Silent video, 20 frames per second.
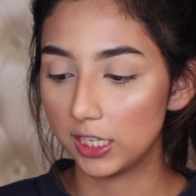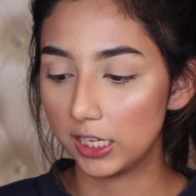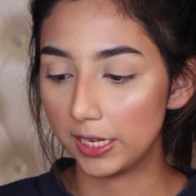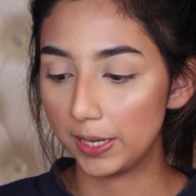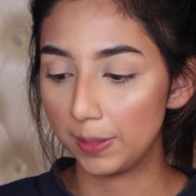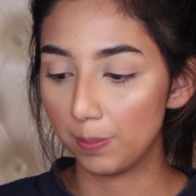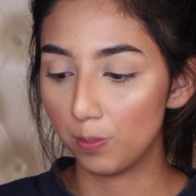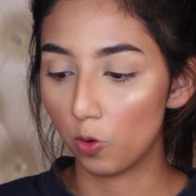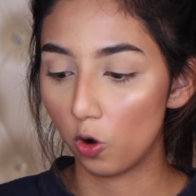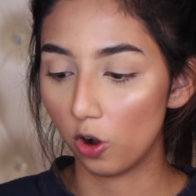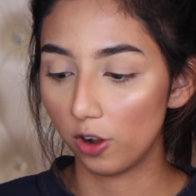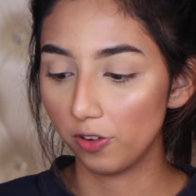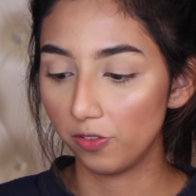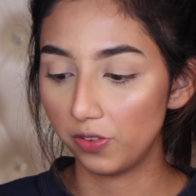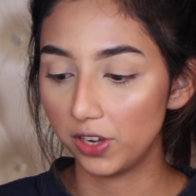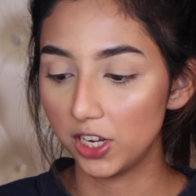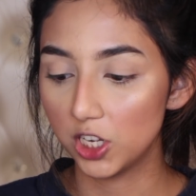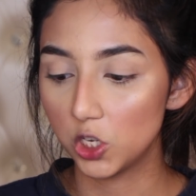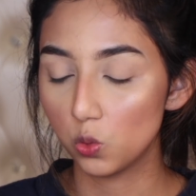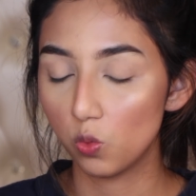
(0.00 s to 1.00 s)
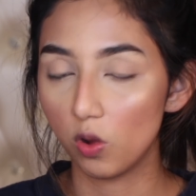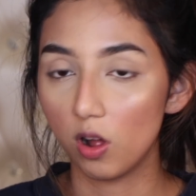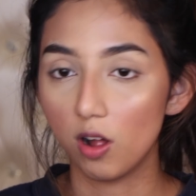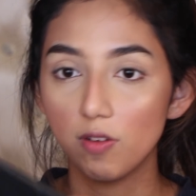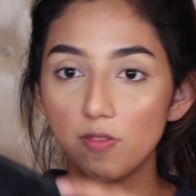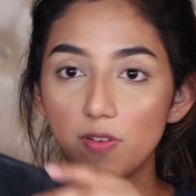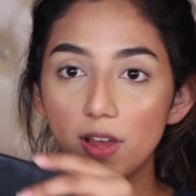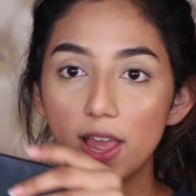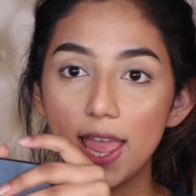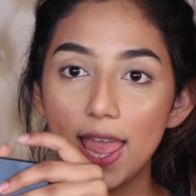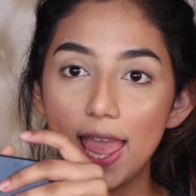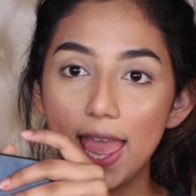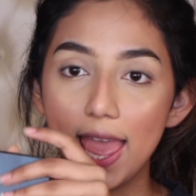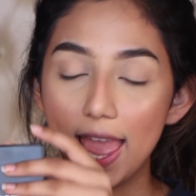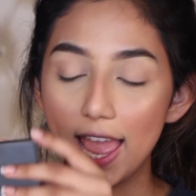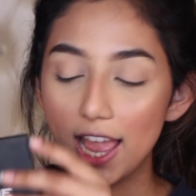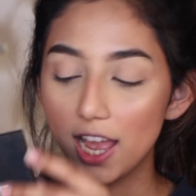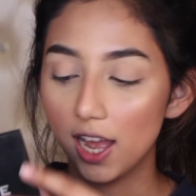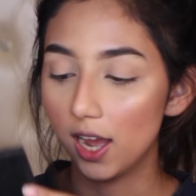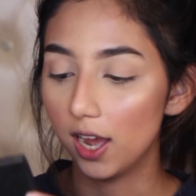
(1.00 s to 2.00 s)
the Morphe 12
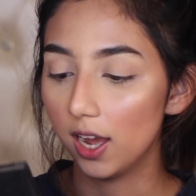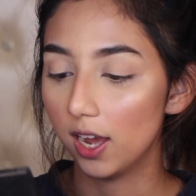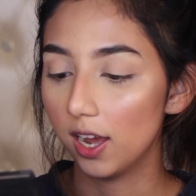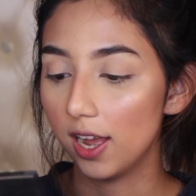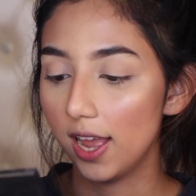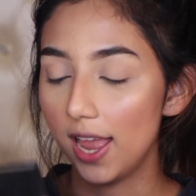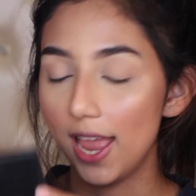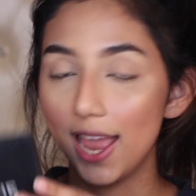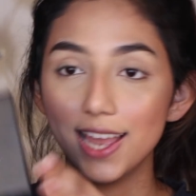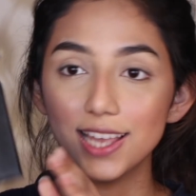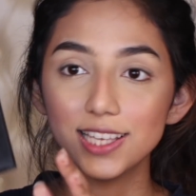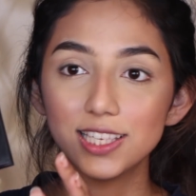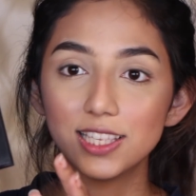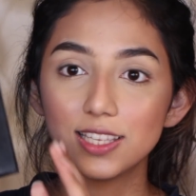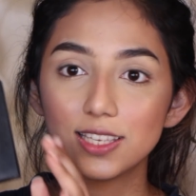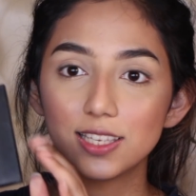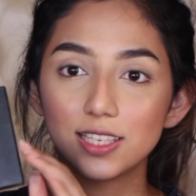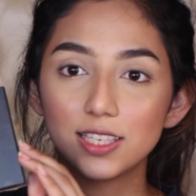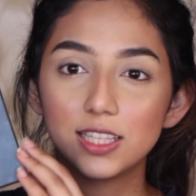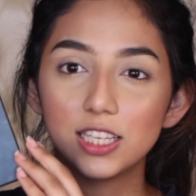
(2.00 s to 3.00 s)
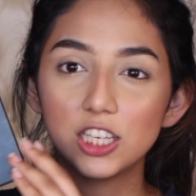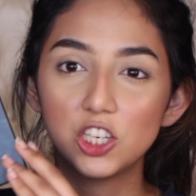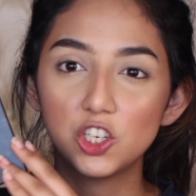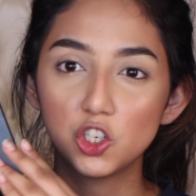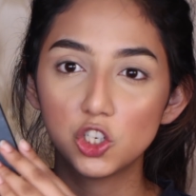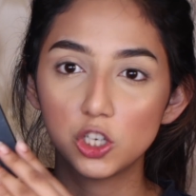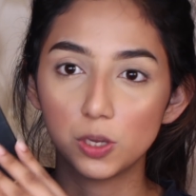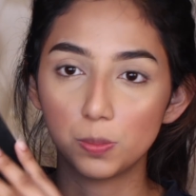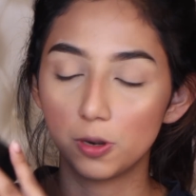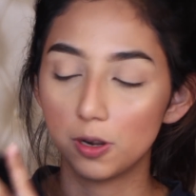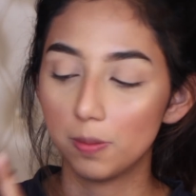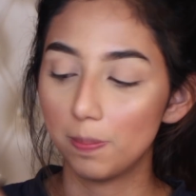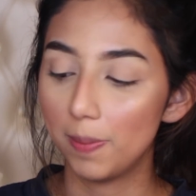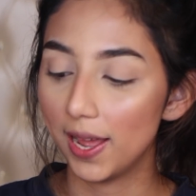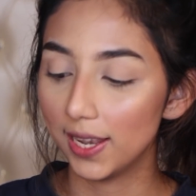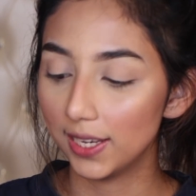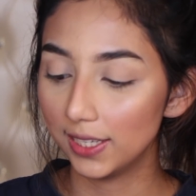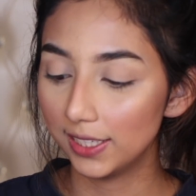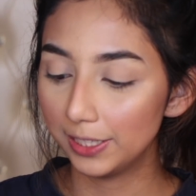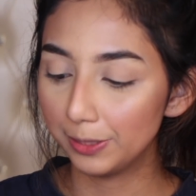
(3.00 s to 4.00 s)
S. This is the shimmer
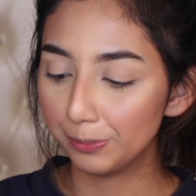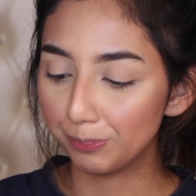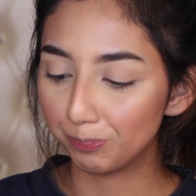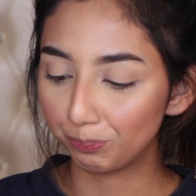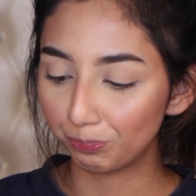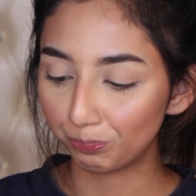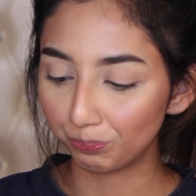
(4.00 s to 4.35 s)
palette.